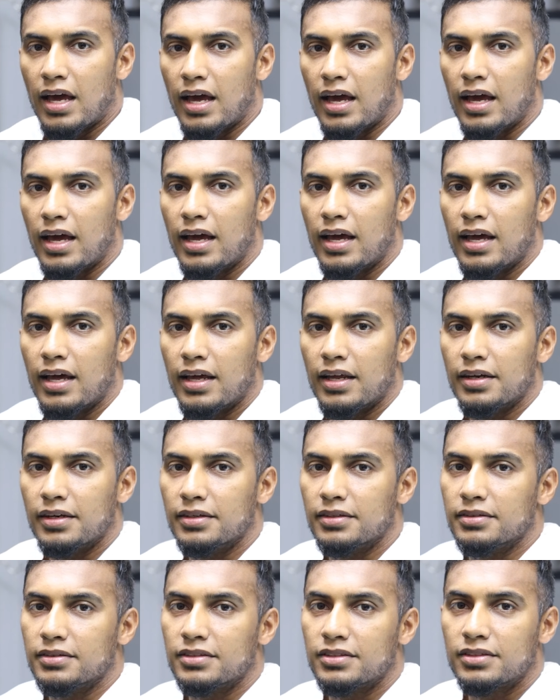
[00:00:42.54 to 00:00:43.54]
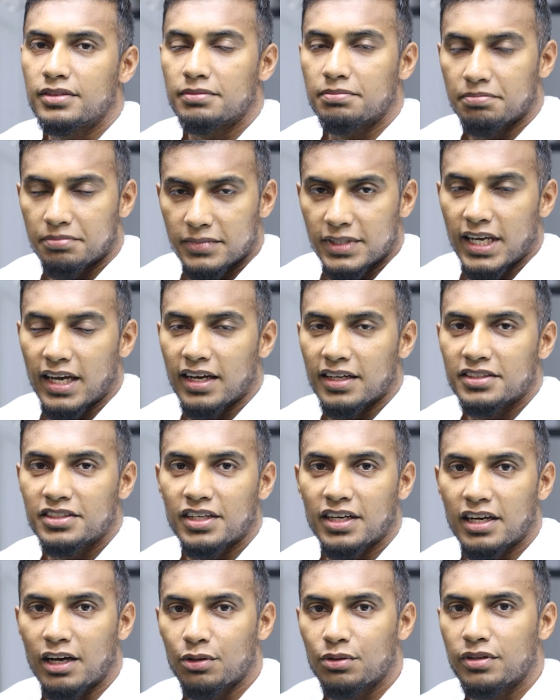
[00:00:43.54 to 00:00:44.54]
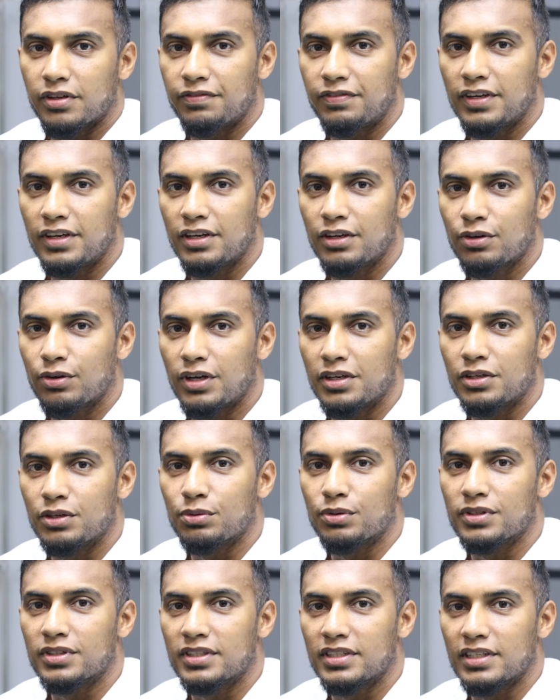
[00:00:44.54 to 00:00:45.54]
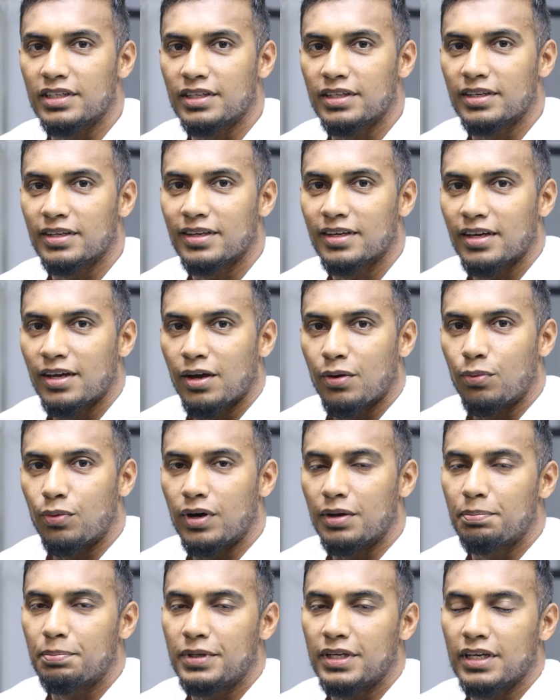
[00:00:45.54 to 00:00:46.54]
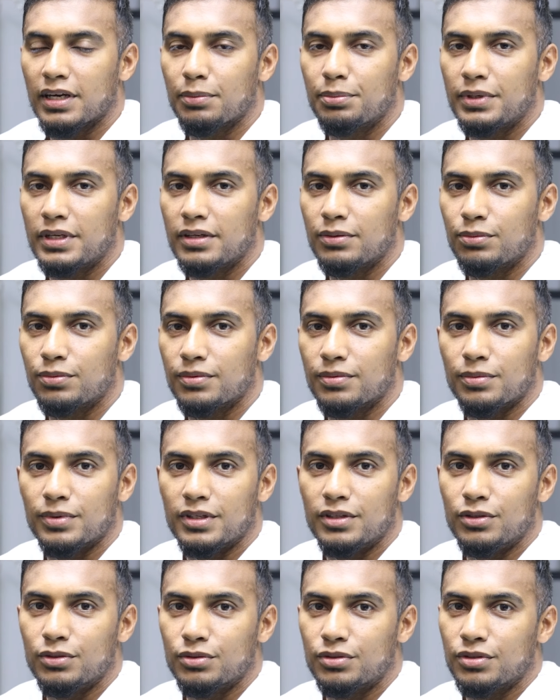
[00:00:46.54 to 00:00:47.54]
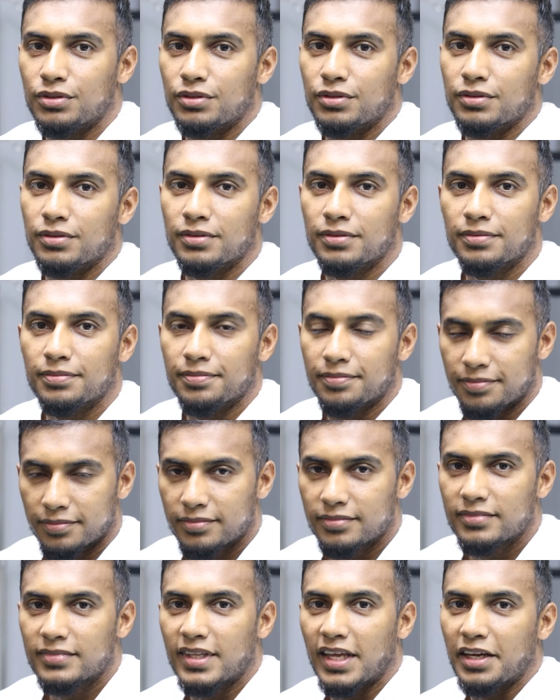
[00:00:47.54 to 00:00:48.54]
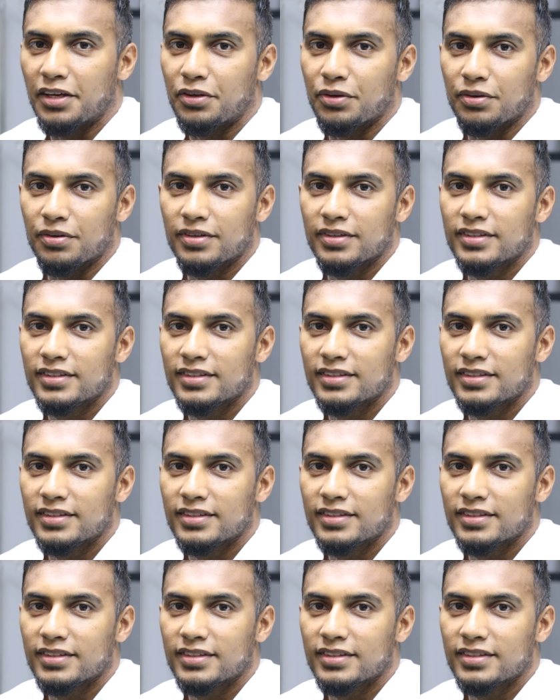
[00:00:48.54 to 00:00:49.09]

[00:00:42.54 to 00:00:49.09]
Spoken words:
And yeah, check out the video and you will see what PRP will do to you. Thank you.